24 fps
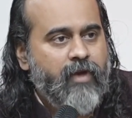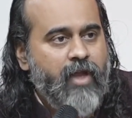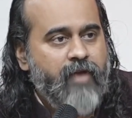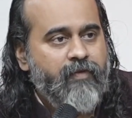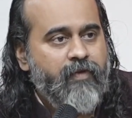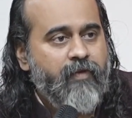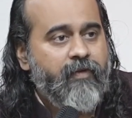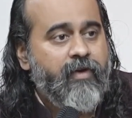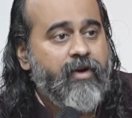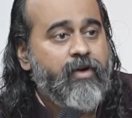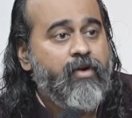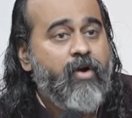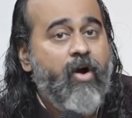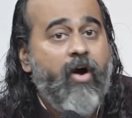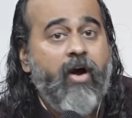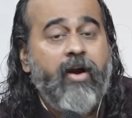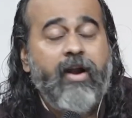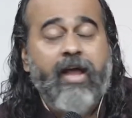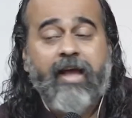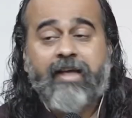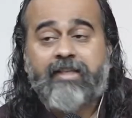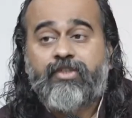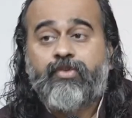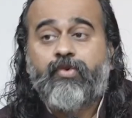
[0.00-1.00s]
If even
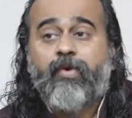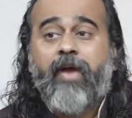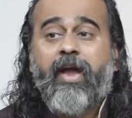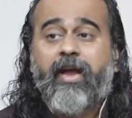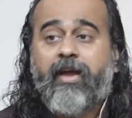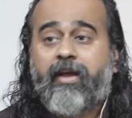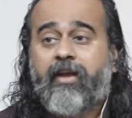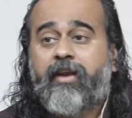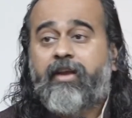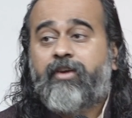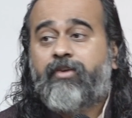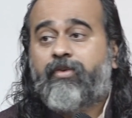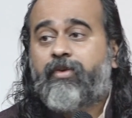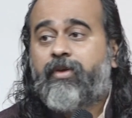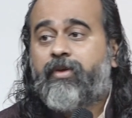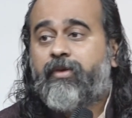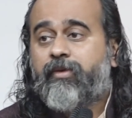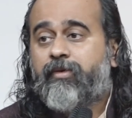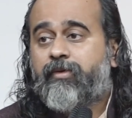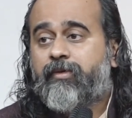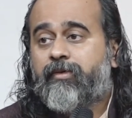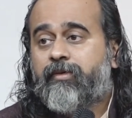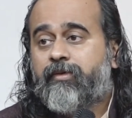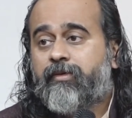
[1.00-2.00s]
God has to agree to
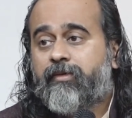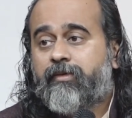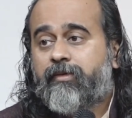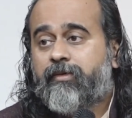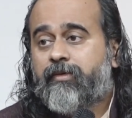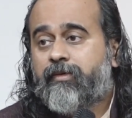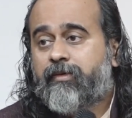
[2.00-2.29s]
you,